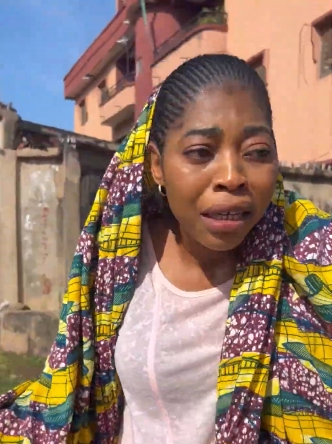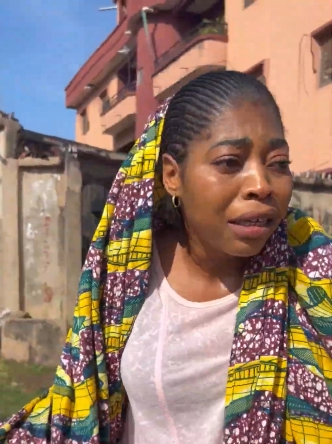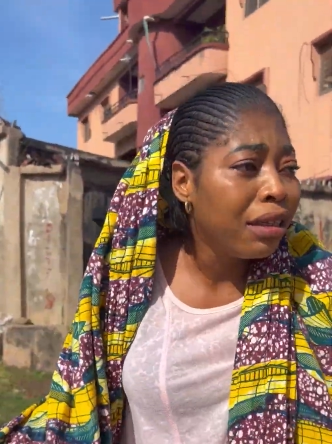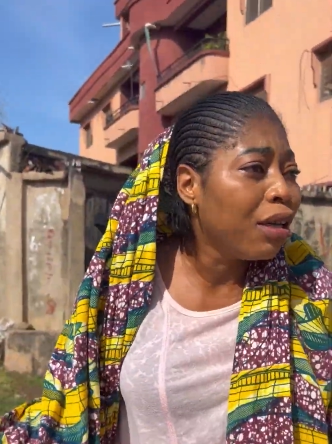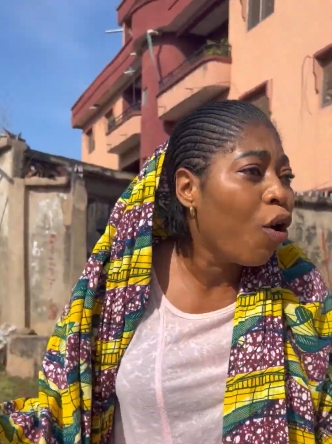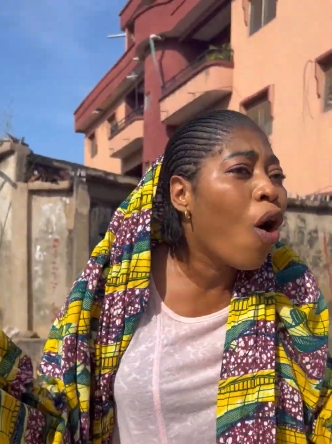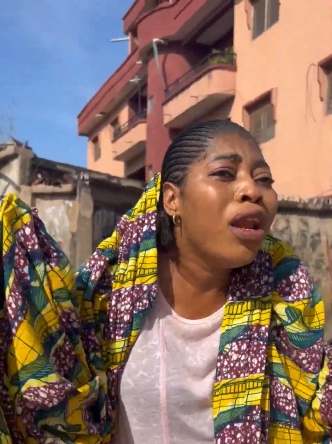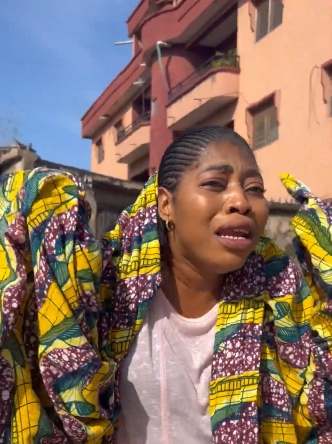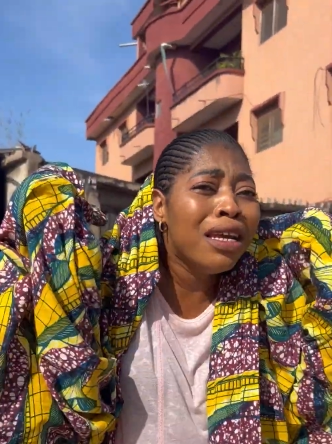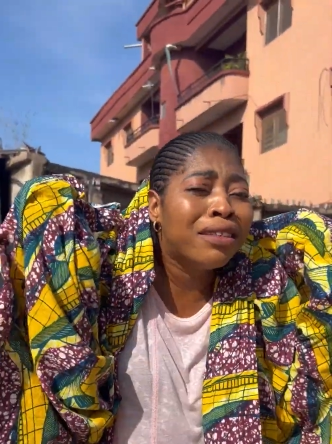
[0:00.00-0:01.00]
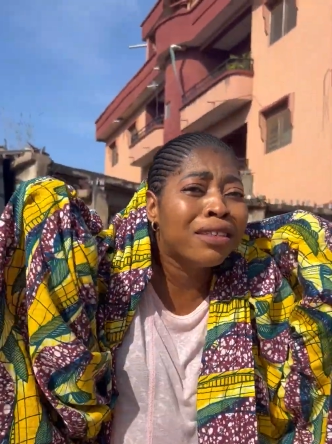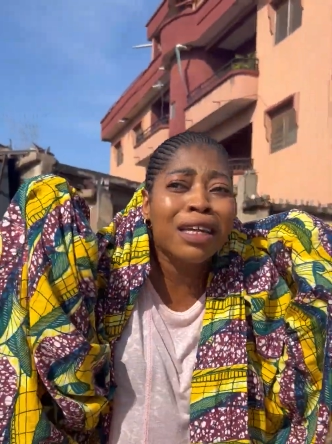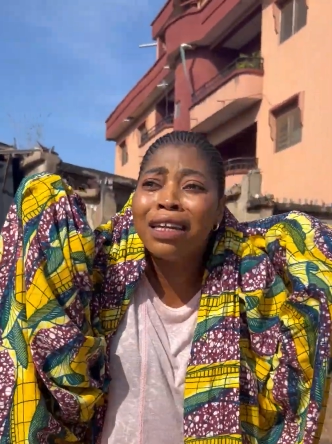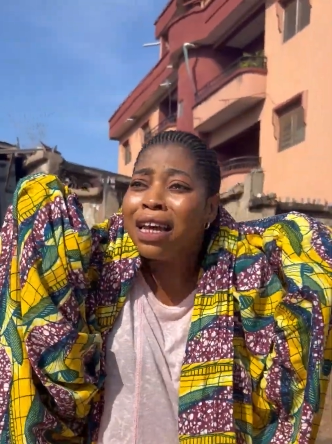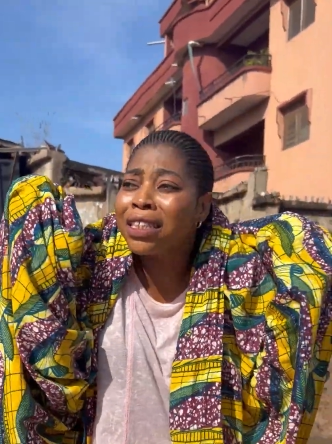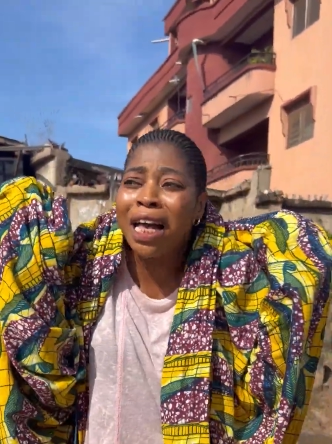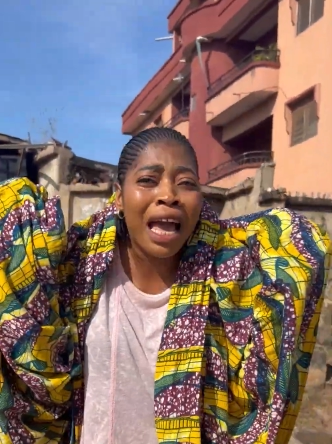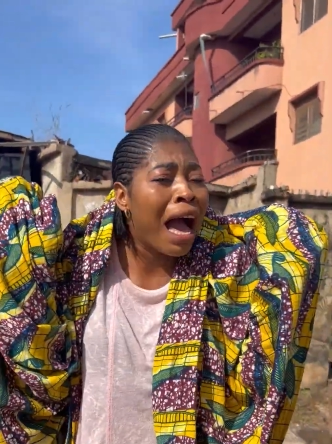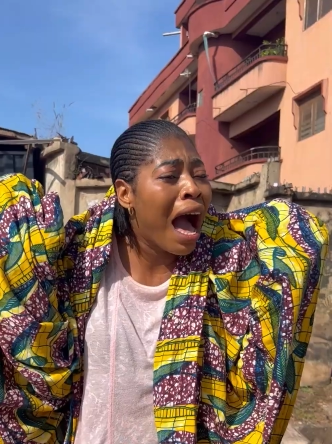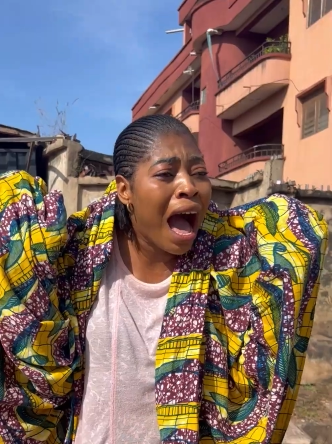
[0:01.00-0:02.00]
The only sickness I
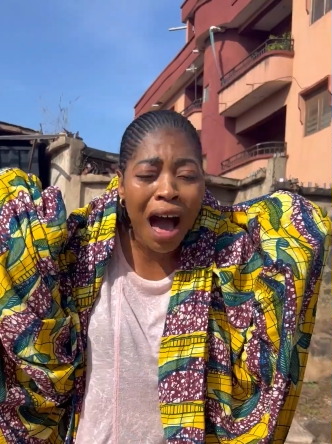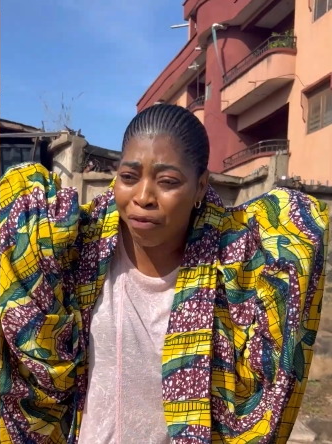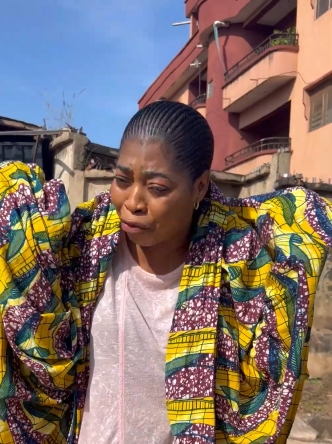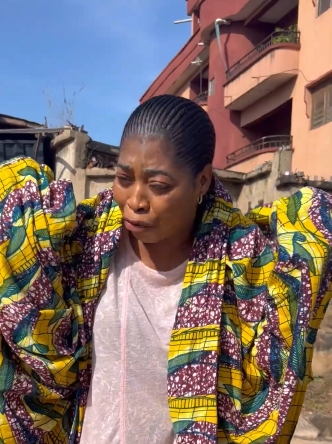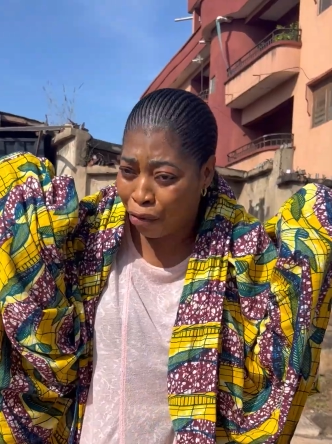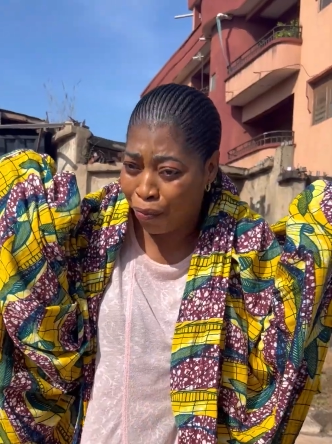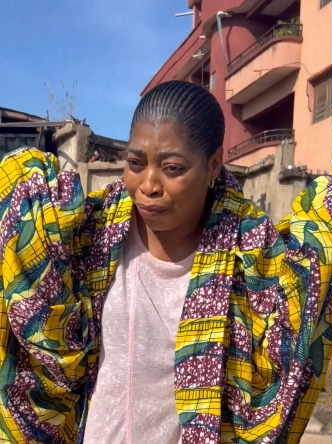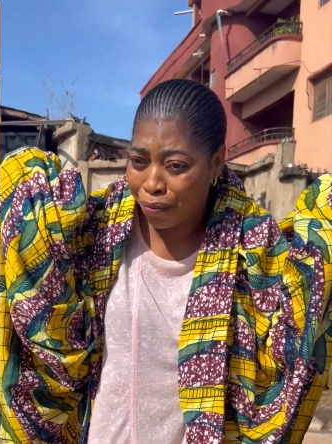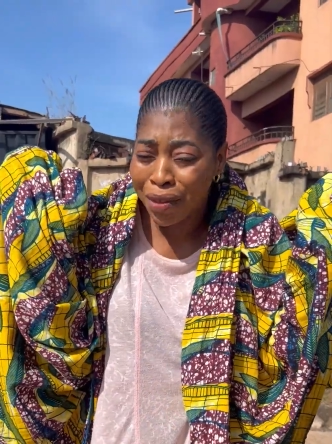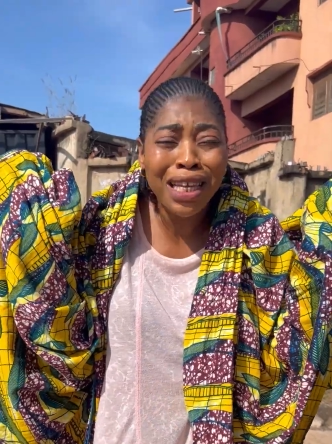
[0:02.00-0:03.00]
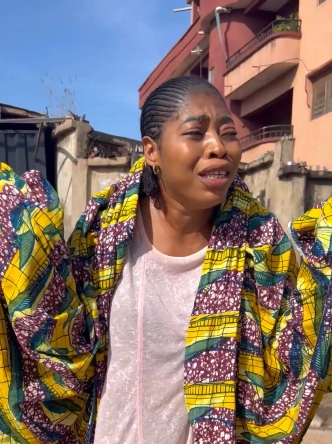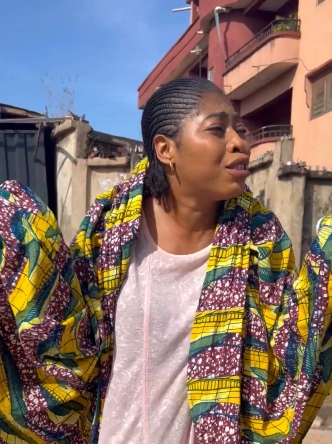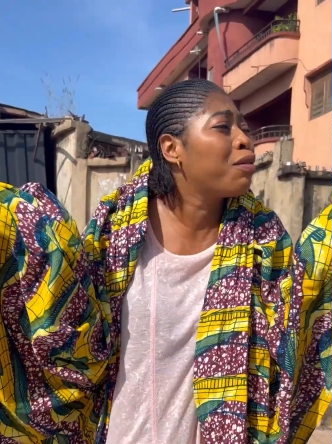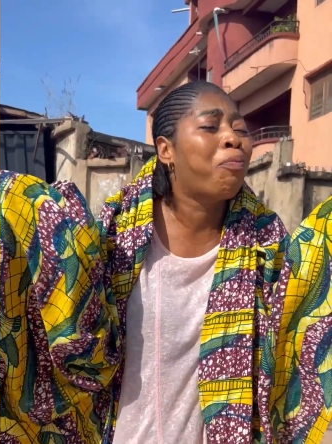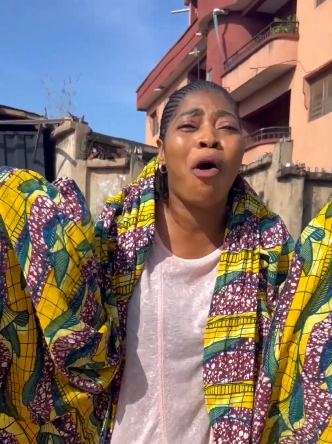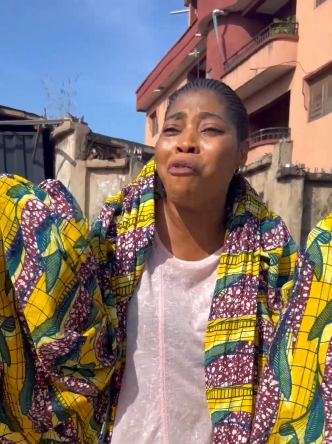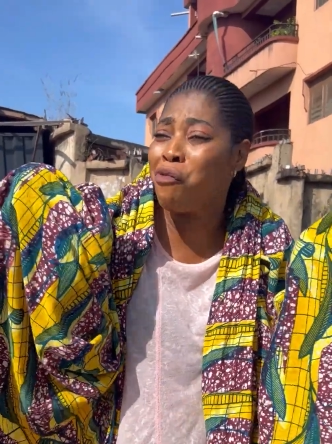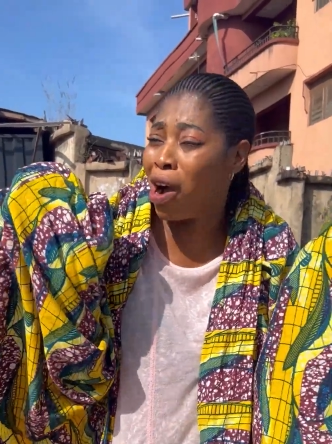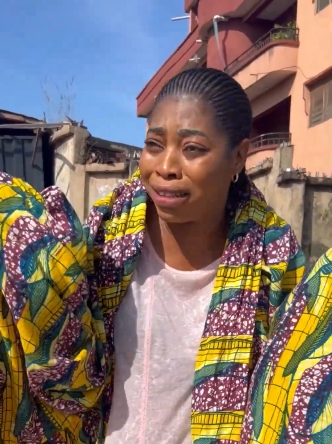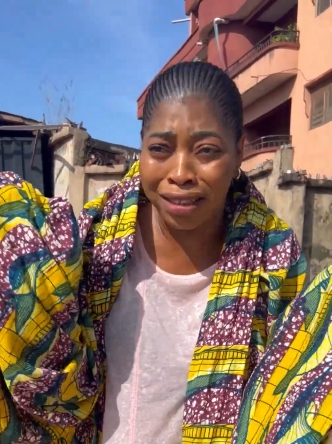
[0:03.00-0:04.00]
have is
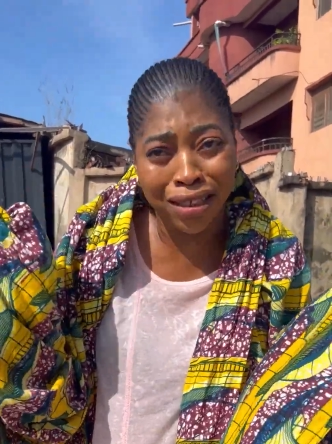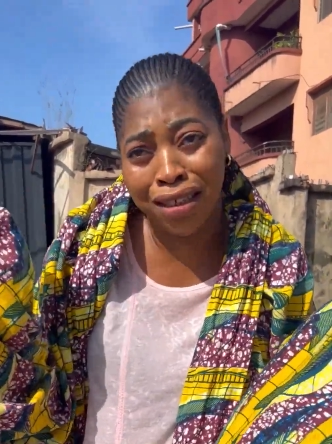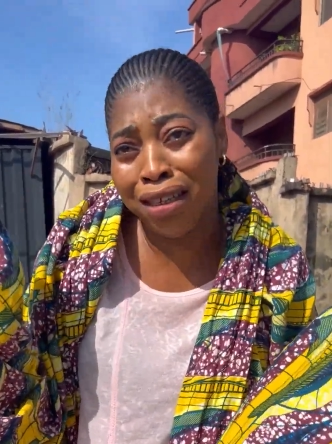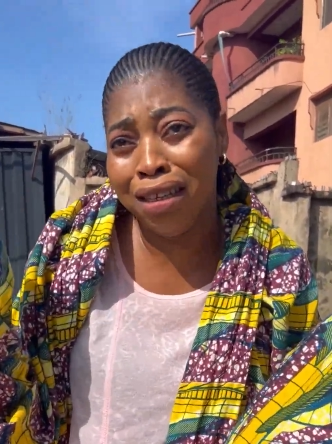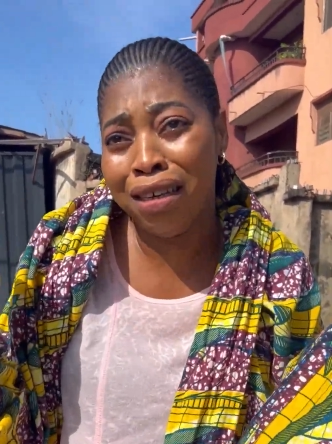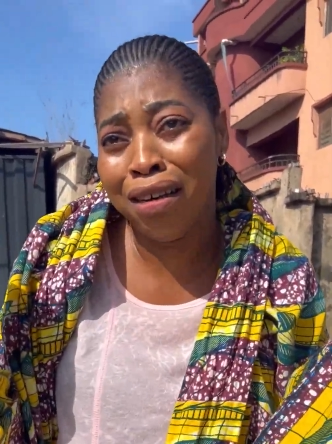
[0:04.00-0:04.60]
poverty.